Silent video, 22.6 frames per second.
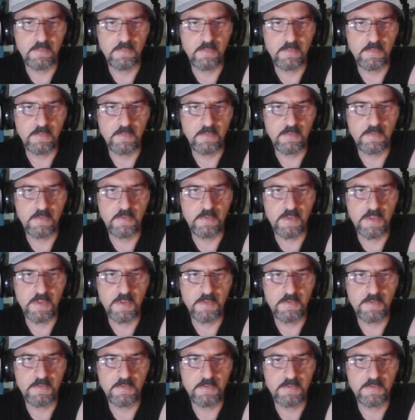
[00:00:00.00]
Okay,
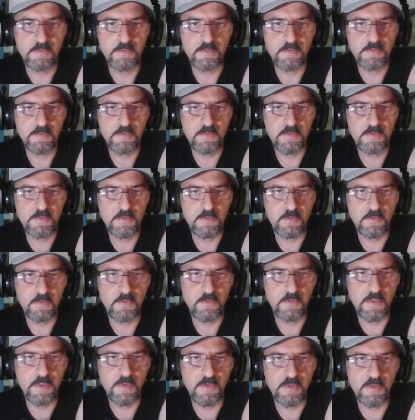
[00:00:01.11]
so
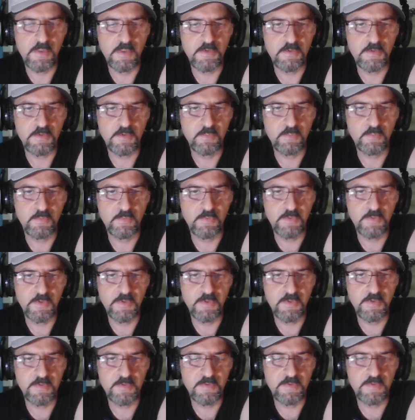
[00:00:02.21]
I think I should put it here.
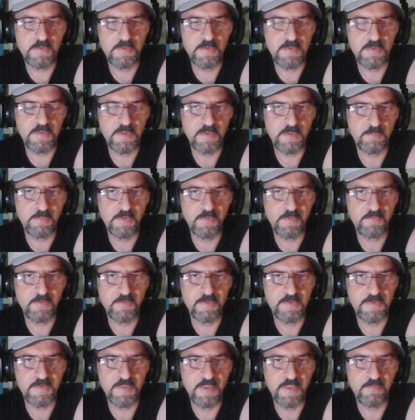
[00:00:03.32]
This is gonna play for
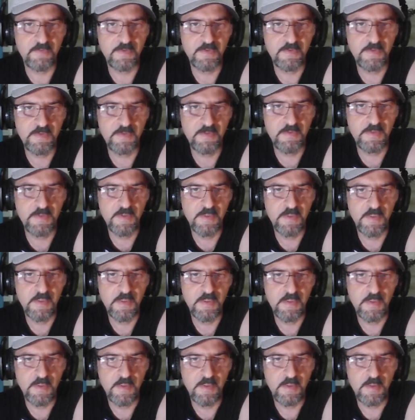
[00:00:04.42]
7,
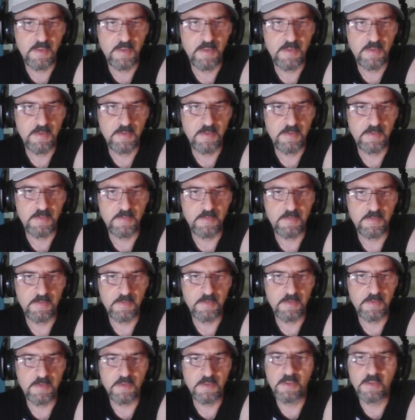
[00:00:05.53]

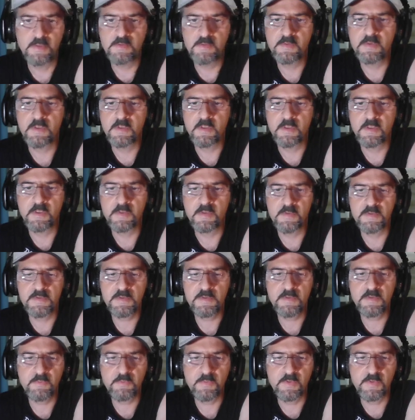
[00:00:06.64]
and this is gonna
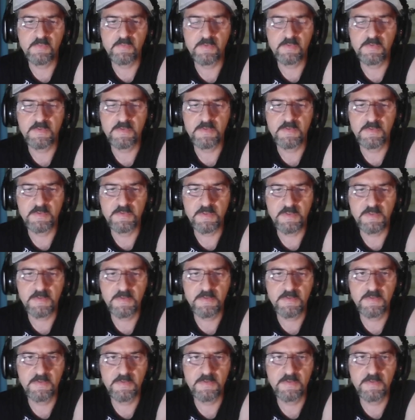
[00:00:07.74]
play for
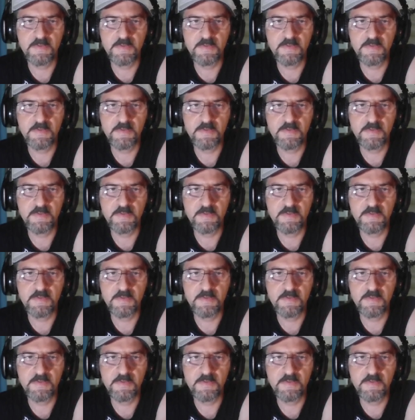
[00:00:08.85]
6.